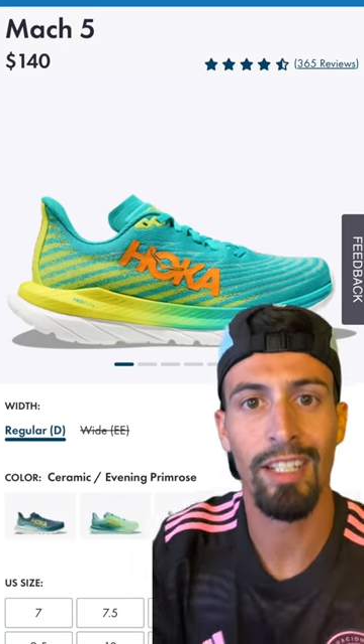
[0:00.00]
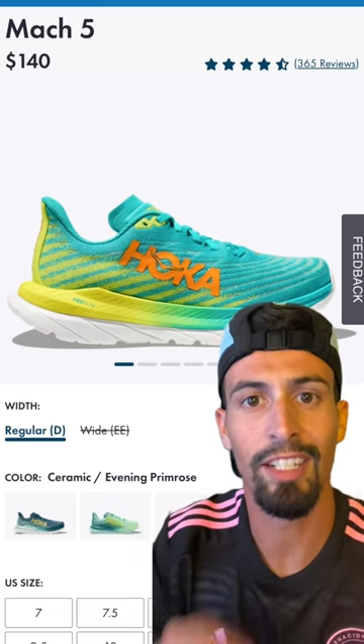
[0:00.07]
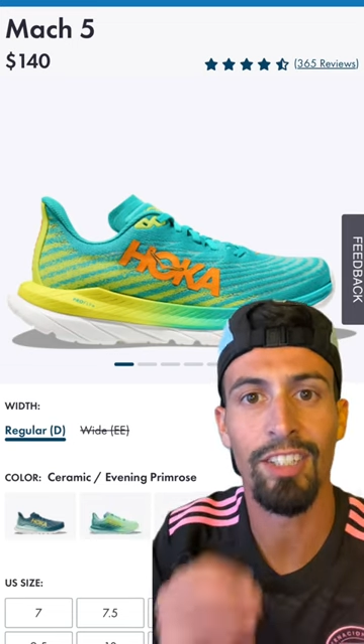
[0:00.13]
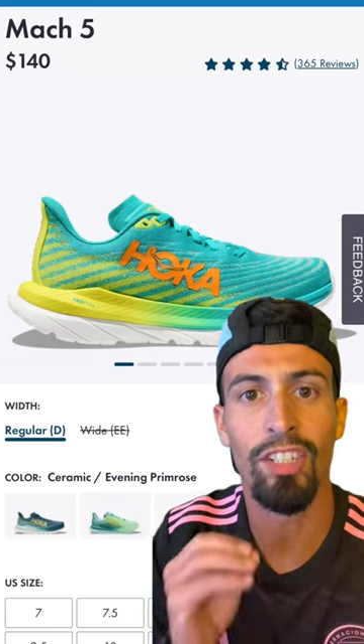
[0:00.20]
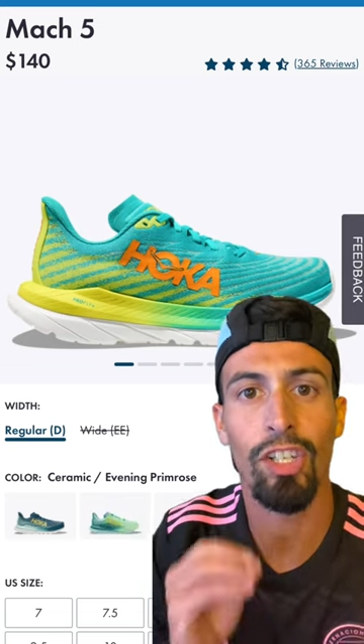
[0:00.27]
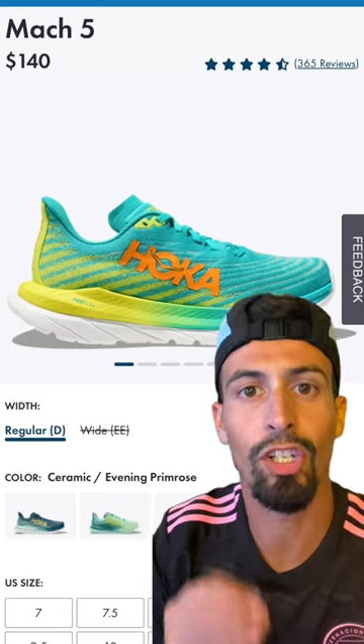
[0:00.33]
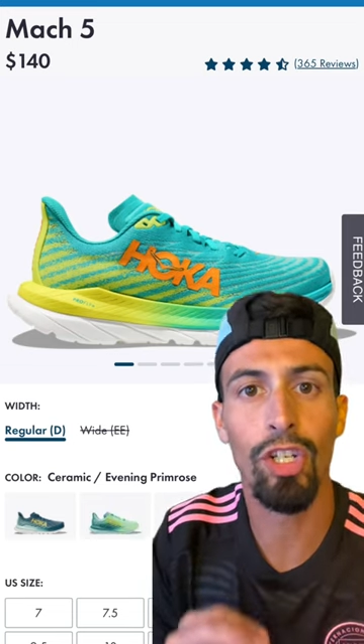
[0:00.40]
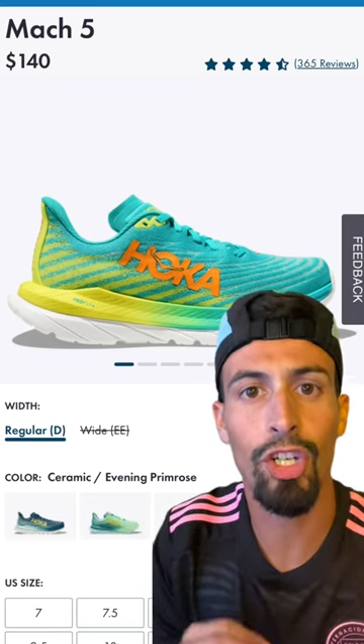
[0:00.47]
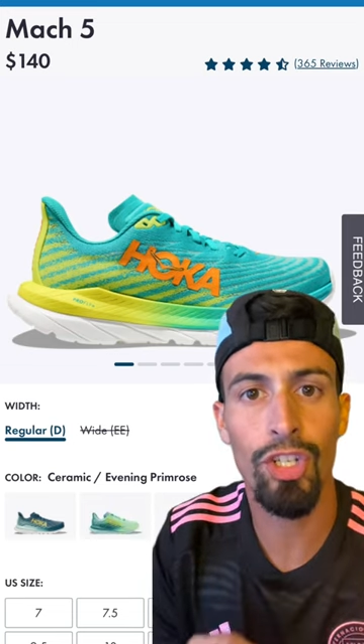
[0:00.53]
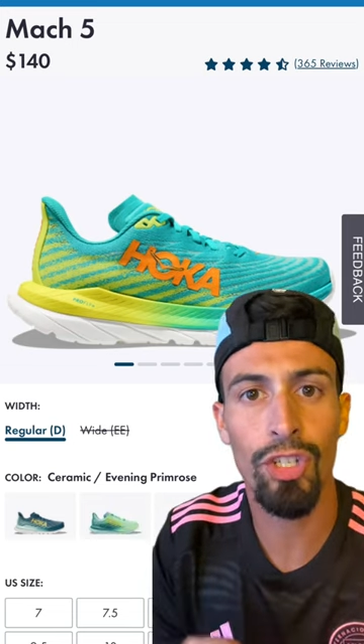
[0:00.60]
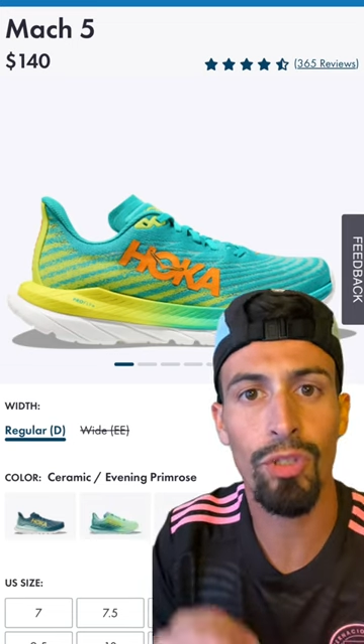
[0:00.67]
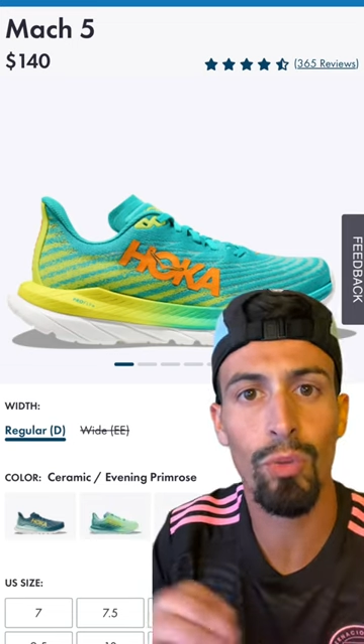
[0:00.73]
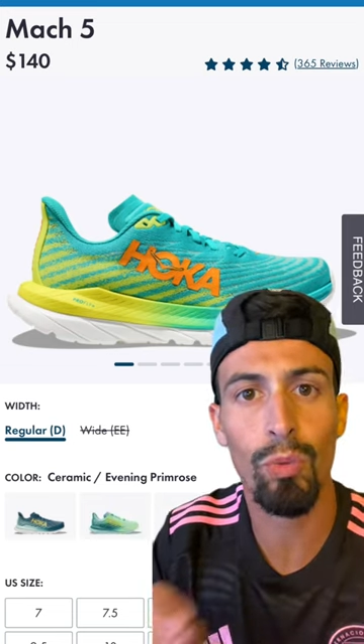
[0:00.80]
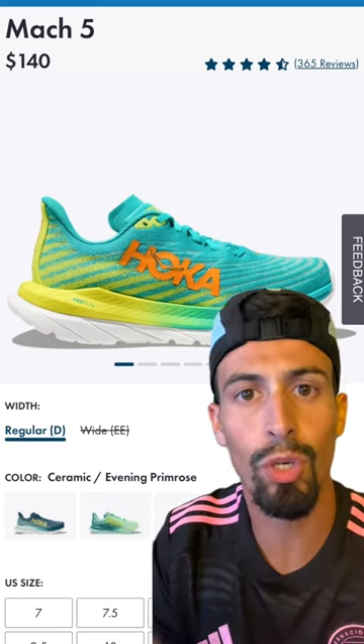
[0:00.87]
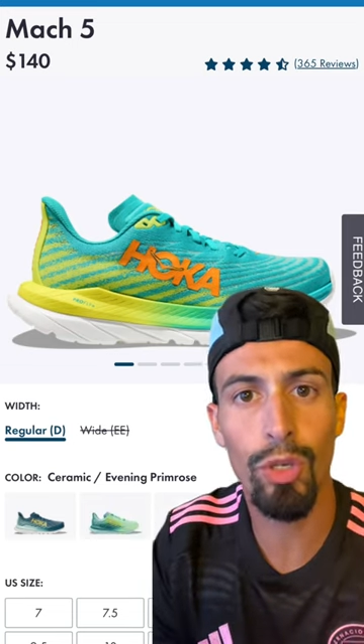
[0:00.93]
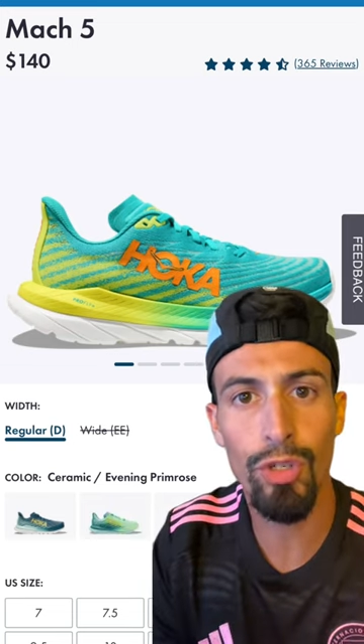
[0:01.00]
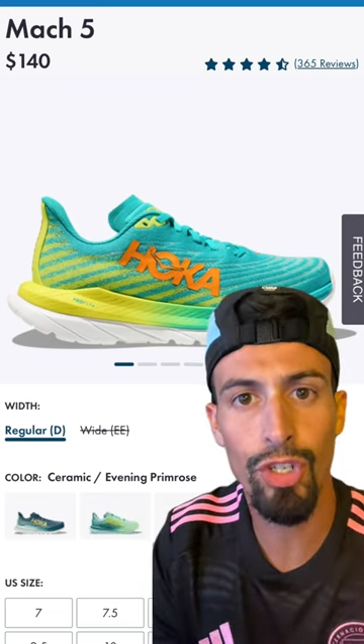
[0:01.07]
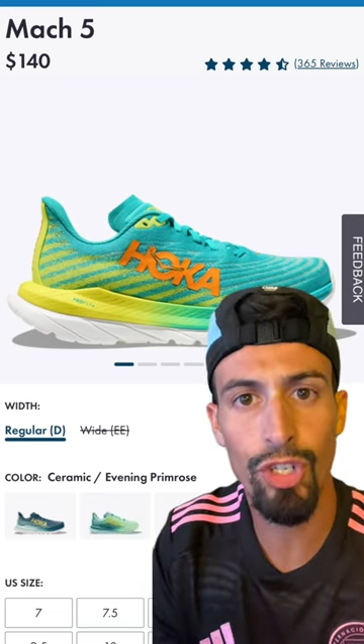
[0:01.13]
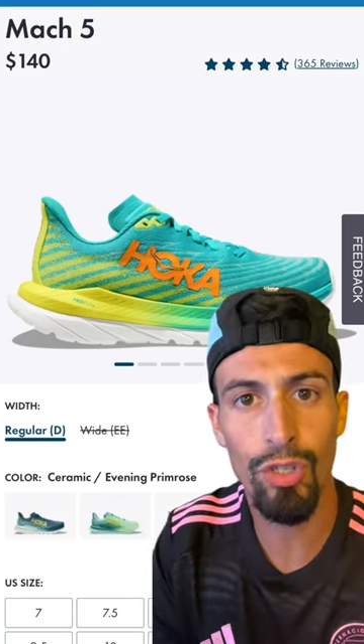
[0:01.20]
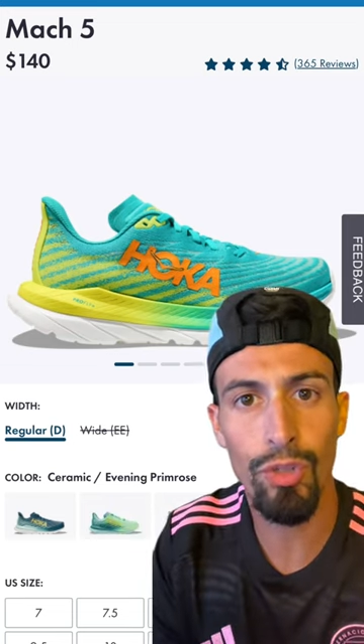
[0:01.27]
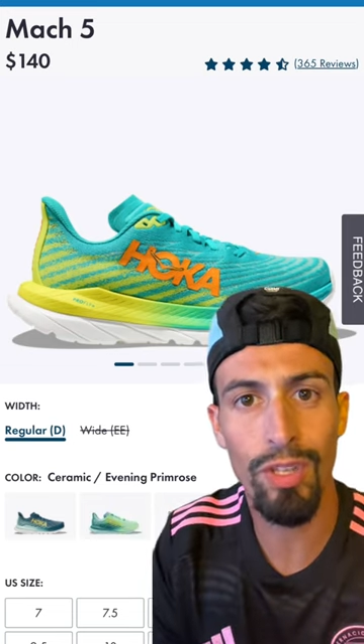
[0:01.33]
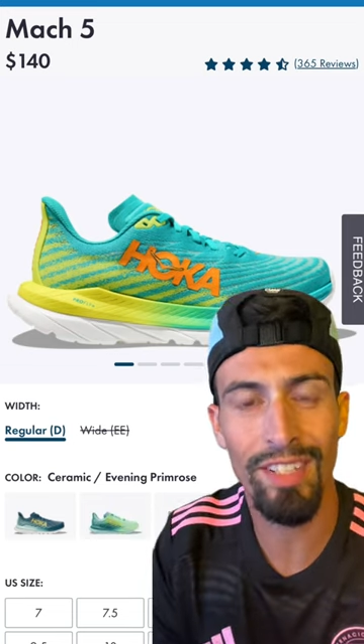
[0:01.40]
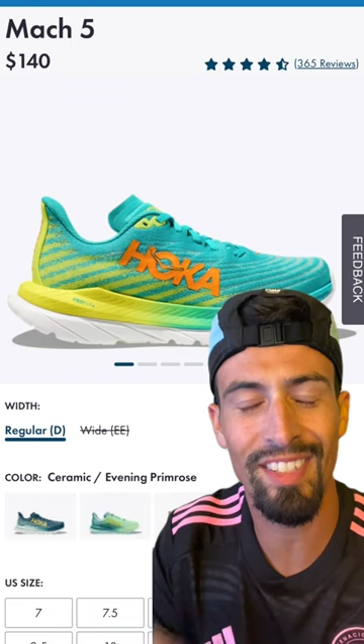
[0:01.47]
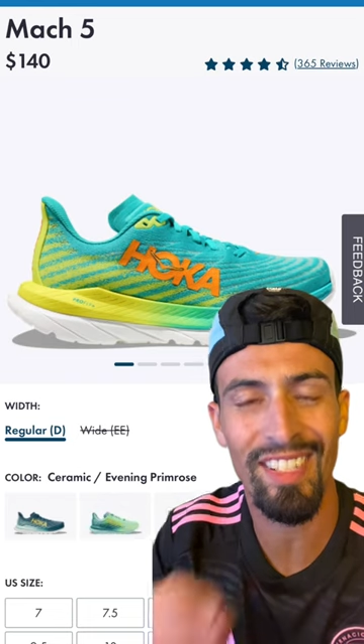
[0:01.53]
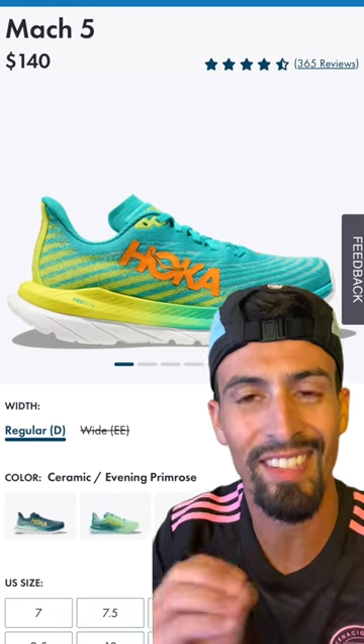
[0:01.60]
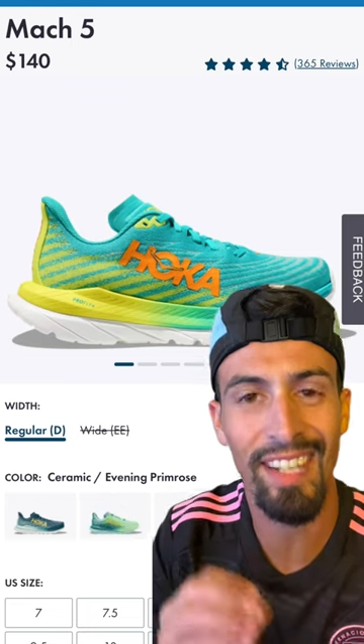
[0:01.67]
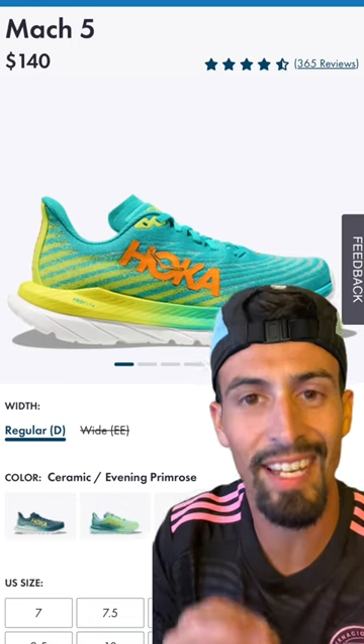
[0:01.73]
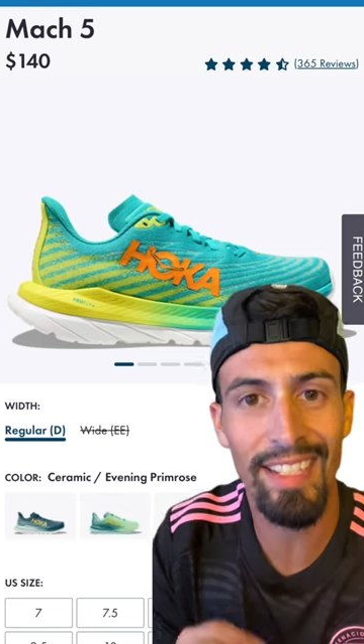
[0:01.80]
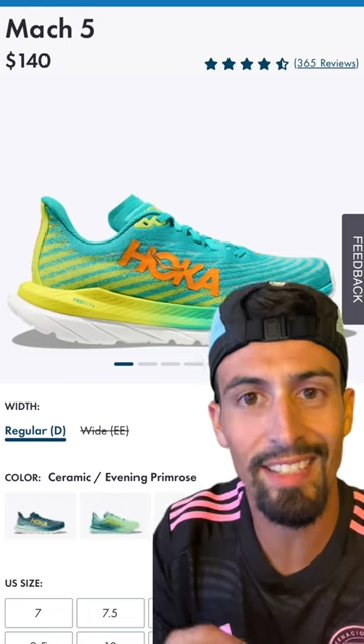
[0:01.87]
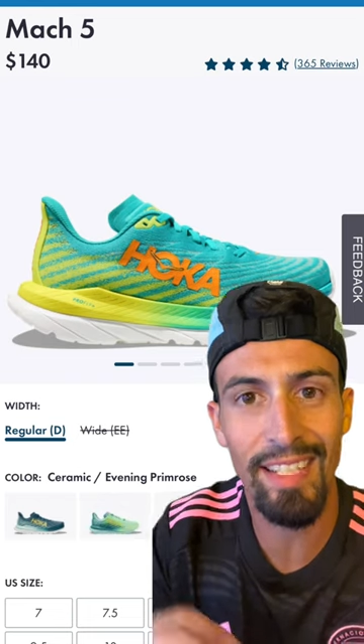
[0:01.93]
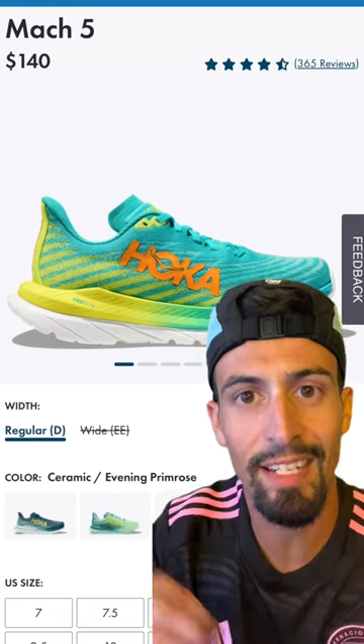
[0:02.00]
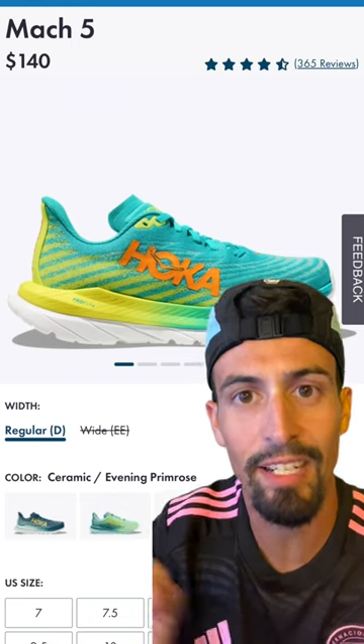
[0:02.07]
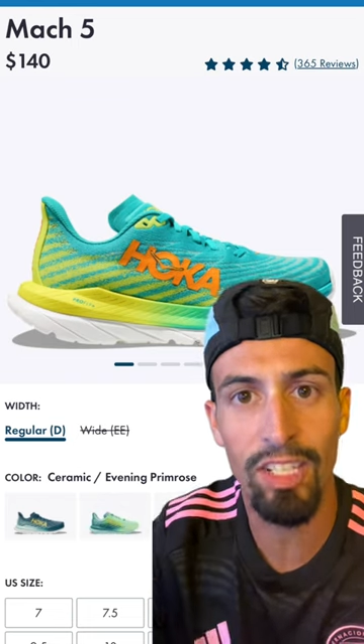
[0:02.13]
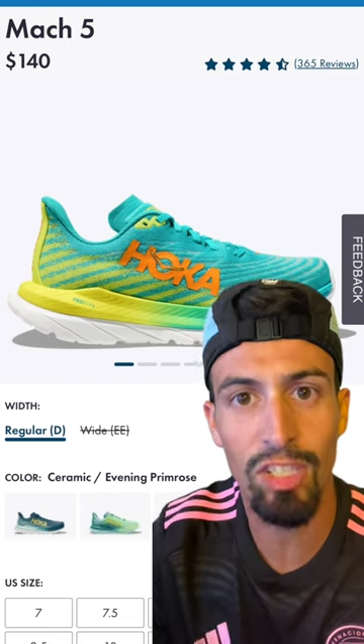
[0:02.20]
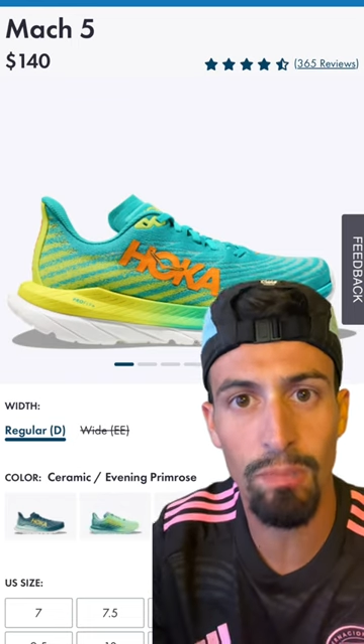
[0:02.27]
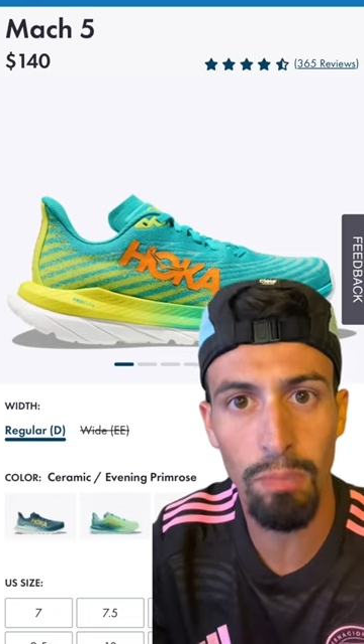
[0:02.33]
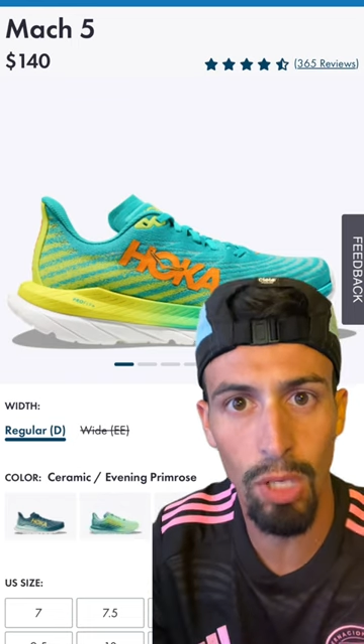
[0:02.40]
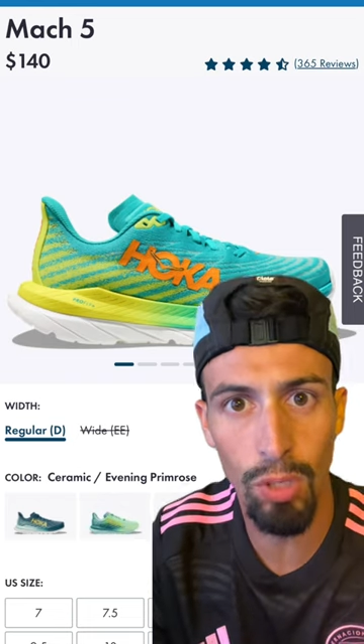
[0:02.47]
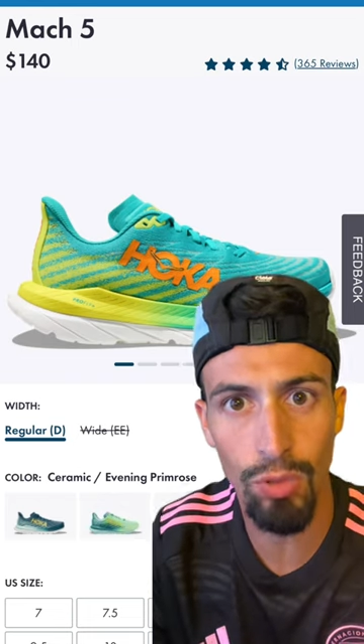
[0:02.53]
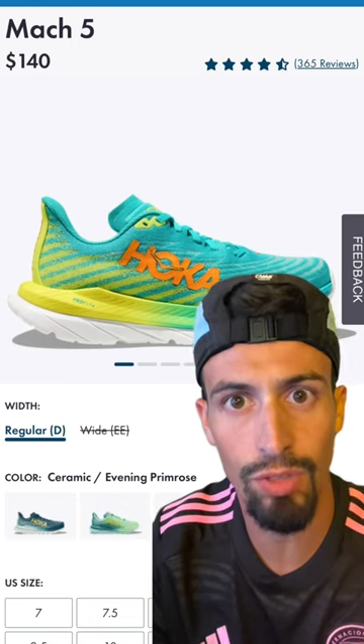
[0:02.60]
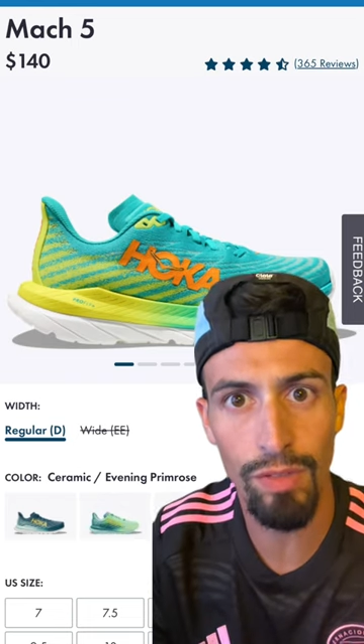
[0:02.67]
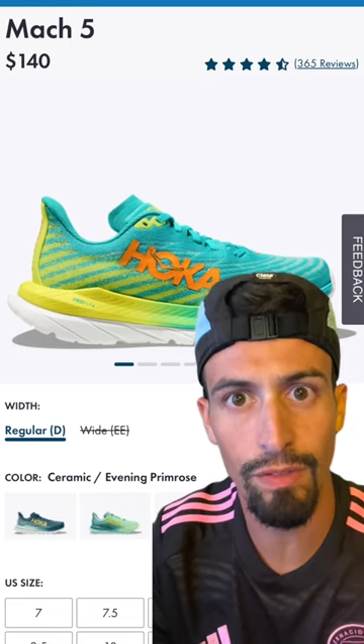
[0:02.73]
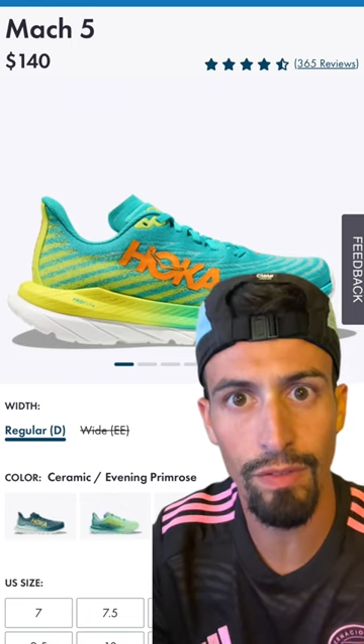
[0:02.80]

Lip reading: It's a cushioned road shoe that's light and explosive.